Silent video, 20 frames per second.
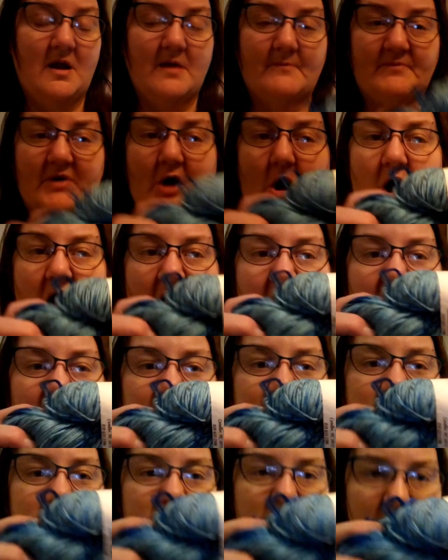But I
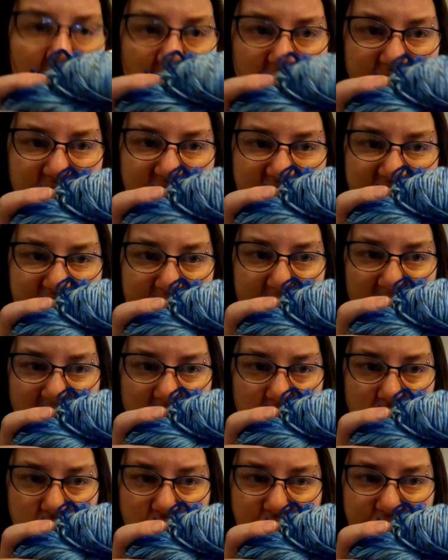love
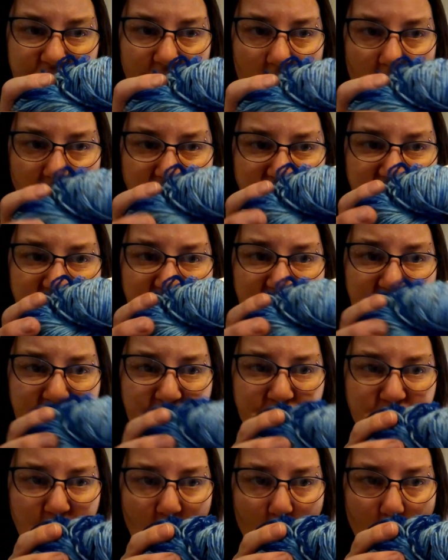speckles
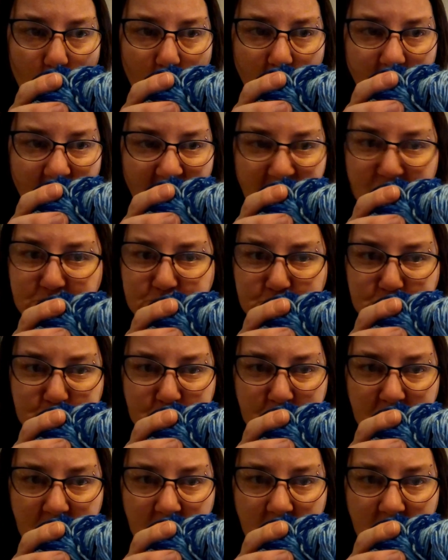so much.